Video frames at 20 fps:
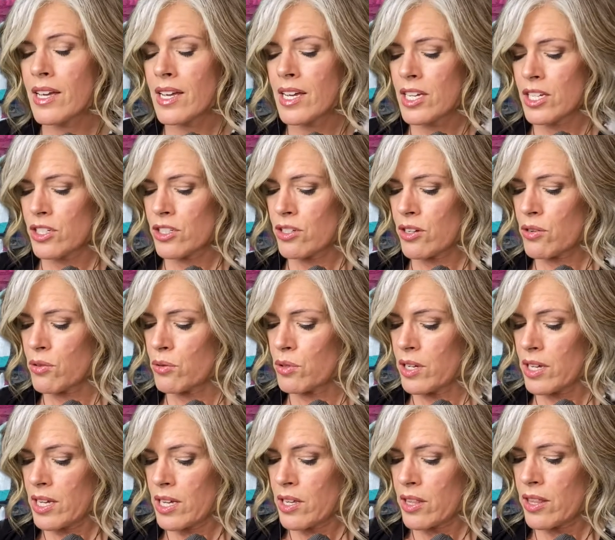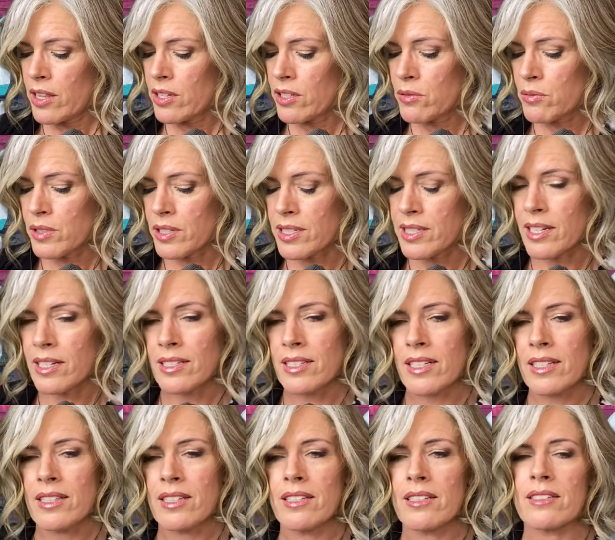So this one sounds
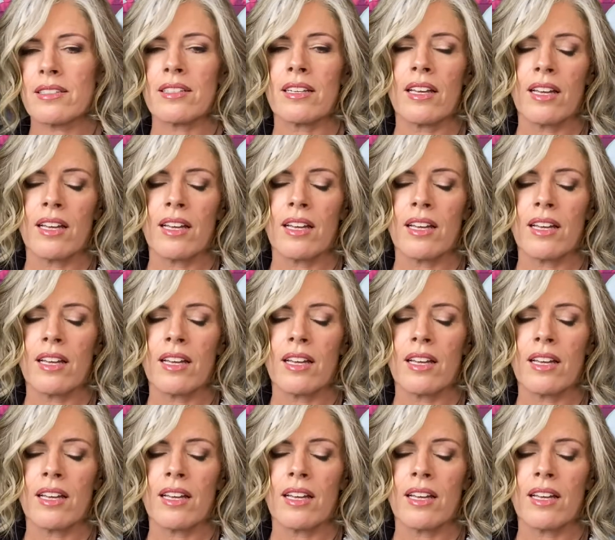like this.